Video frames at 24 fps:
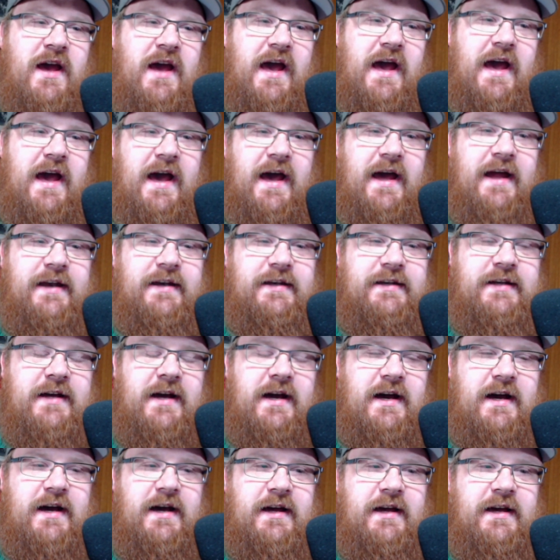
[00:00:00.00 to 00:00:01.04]
And
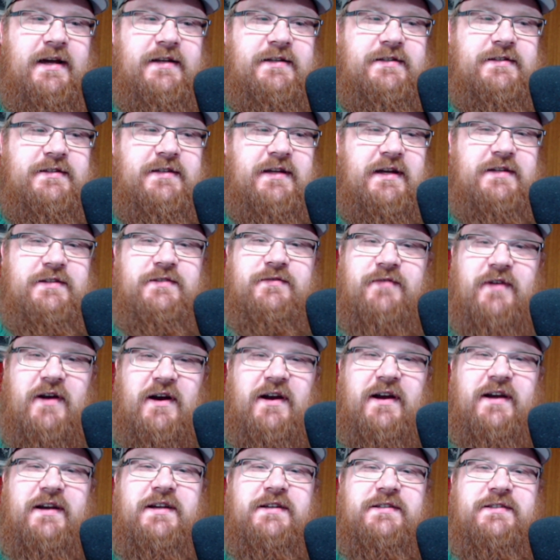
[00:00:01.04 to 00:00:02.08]
it's
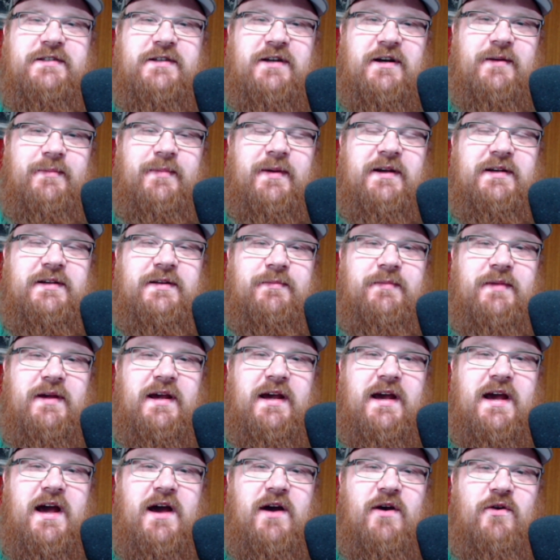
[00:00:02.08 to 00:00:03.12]
very disturbing to
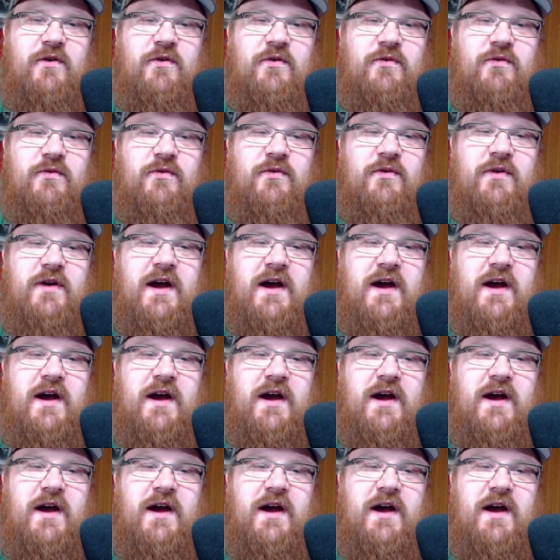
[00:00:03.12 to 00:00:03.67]
me how